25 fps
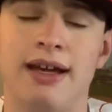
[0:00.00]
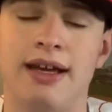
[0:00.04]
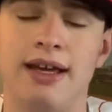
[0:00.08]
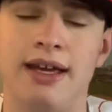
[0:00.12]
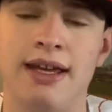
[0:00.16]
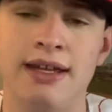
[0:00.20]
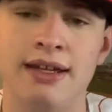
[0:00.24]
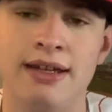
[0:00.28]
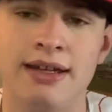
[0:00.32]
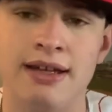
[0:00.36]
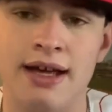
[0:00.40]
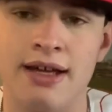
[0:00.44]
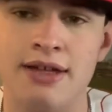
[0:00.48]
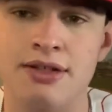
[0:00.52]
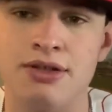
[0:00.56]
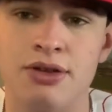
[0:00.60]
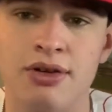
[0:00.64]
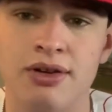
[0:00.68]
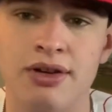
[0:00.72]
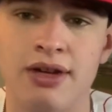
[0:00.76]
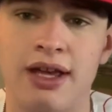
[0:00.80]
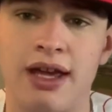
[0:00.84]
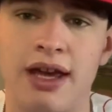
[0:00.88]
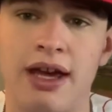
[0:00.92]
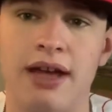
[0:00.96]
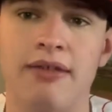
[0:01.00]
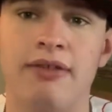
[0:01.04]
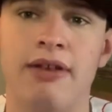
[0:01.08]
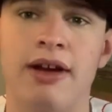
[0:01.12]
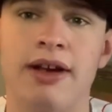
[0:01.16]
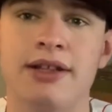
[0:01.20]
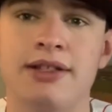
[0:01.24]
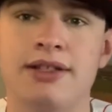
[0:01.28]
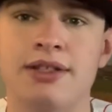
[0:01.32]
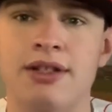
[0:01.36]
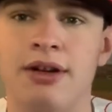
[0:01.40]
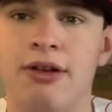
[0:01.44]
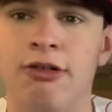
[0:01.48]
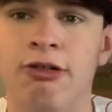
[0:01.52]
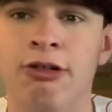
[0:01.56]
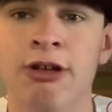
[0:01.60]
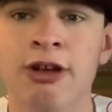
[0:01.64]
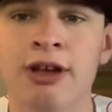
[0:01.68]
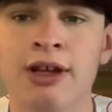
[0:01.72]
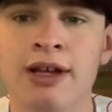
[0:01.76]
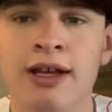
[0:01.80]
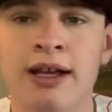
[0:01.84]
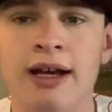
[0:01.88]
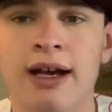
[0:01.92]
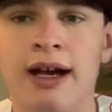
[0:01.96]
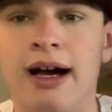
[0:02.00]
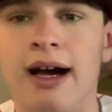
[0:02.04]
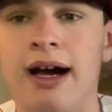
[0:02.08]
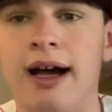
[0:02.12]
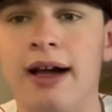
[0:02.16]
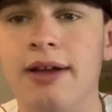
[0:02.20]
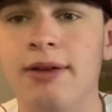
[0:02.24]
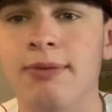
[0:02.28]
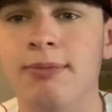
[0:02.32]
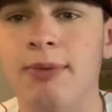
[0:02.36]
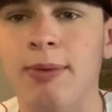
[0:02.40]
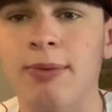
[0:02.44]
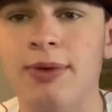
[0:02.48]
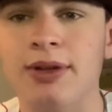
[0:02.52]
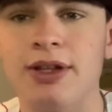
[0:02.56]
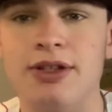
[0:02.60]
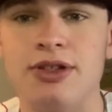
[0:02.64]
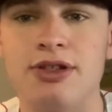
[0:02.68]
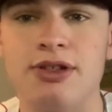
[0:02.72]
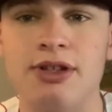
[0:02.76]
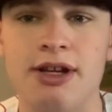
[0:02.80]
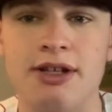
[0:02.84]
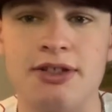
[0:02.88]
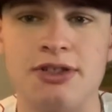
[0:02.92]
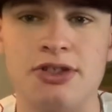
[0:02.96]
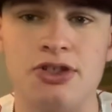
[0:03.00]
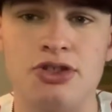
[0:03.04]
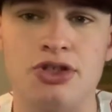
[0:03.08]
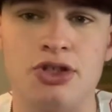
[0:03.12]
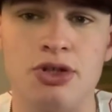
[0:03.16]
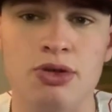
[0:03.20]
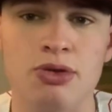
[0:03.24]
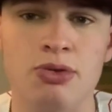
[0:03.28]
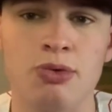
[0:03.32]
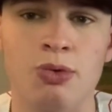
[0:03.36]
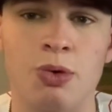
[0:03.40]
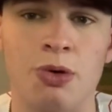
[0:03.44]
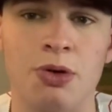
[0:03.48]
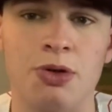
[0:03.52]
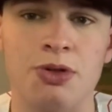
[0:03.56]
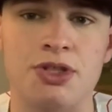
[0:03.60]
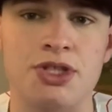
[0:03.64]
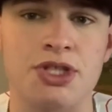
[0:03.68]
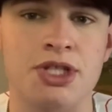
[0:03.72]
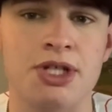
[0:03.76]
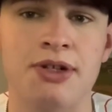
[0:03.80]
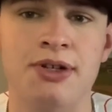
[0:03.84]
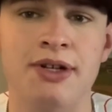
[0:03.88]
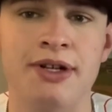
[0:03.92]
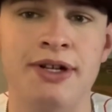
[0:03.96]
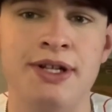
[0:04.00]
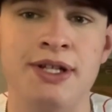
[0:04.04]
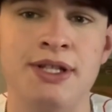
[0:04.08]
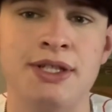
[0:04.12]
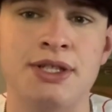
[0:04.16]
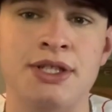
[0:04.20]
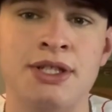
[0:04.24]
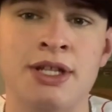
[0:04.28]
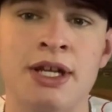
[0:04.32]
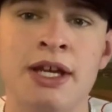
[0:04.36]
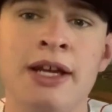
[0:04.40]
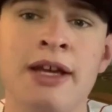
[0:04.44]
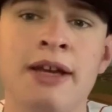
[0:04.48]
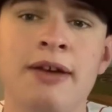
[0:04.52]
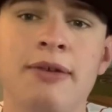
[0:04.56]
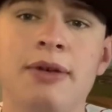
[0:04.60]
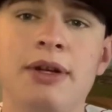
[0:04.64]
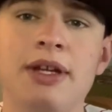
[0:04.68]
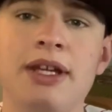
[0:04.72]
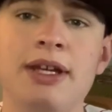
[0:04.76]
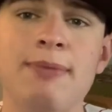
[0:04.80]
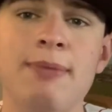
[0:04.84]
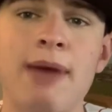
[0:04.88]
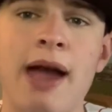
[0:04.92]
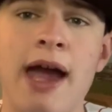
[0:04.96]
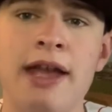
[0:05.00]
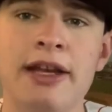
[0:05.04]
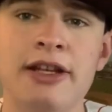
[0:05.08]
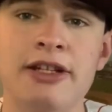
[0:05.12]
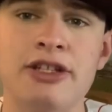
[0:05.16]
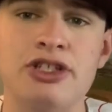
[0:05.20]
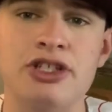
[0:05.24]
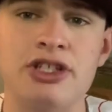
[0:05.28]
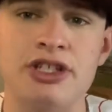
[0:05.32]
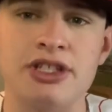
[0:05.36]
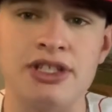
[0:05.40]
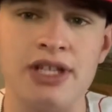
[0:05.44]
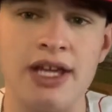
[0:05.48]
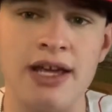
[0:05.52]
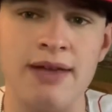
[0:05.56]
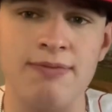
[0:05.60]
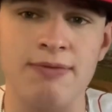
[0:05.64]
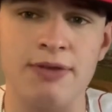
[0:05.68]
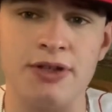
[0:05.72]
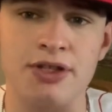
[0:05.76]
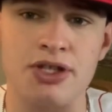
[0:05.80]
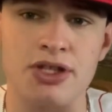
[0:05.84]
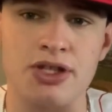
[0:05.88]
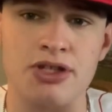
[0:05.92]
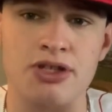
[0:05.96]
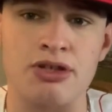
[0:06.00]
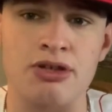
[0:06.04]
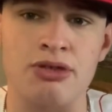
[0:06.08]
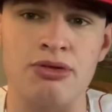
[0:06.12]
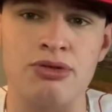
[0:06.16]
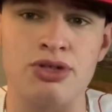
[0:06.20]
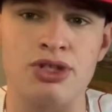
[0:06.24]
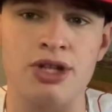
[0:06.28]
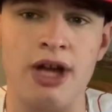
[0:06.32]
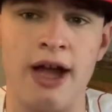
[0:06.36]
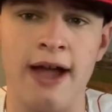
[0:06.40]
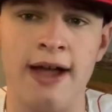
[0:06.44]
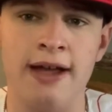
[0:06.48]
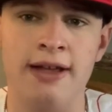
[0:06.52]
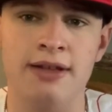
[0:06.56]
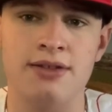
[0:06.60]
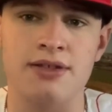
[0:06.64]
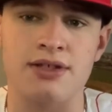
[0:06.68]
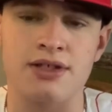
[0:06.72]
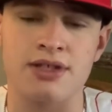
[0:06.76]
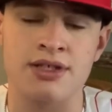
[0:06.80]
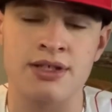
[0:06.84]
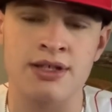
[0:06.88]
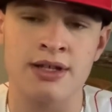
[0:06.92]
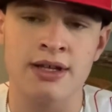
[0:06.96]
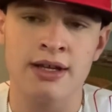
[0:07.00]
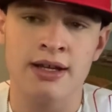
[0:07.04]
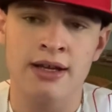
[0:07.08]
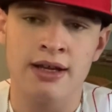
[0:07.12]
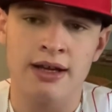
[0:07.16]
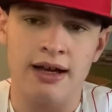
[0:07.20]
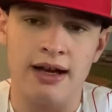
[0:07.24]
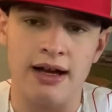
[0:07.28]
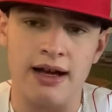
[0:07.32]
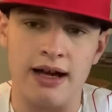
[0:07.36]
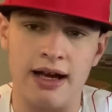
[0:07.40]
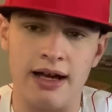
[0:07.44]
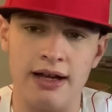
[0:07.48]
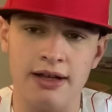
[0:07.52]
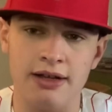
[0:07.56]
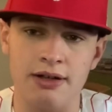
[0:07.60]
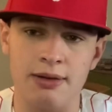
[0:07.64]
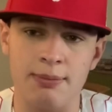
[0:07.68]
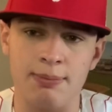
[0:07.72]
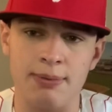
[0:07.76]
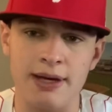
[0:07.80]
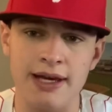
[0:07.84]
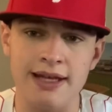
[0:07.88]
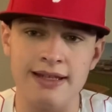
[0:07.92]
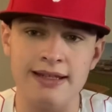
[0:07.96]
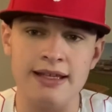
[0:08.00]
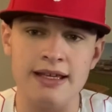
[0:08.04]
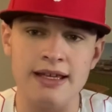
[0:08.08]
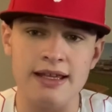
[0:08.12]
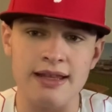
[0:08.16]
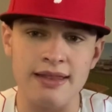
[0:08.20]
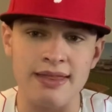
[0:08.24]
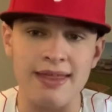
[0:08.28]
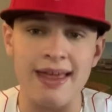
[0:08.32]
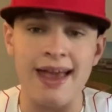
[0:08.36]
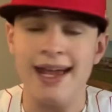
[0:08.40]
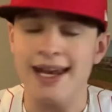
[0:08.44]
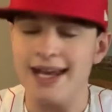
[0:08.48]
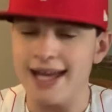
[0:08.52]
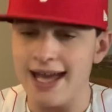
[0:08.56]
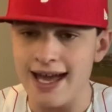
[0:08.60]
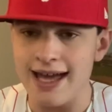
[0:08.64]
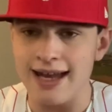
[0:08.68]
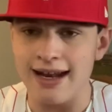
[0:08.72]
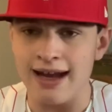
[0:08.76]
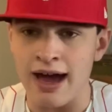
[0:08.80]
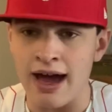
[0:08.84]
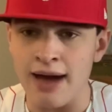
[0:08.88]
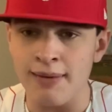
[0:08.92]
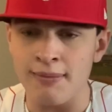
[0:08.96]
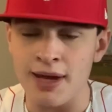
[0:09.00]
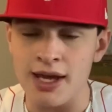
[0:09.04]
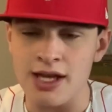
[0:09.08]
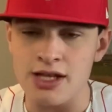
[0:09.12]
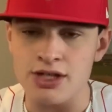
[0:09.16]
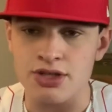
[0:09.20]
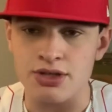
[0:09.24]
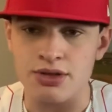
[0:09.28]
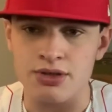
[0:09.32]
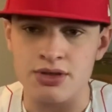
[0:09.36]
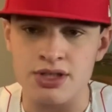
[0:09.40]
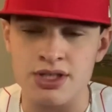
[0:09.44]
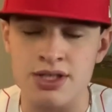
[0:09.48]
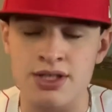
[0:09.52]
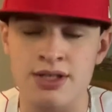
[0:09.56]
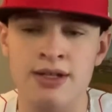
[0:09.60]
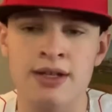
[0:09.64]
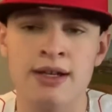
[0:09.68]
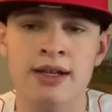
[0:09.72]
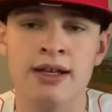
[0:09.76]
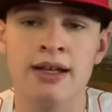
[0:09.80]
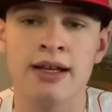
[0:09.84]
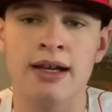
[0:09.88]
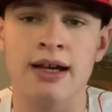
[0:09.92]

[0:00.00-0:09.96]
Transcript: He did not do it again, right? So, you remember the 2002 World Series when he managed the San Francisco Giants, playing the then Anaheim Angels.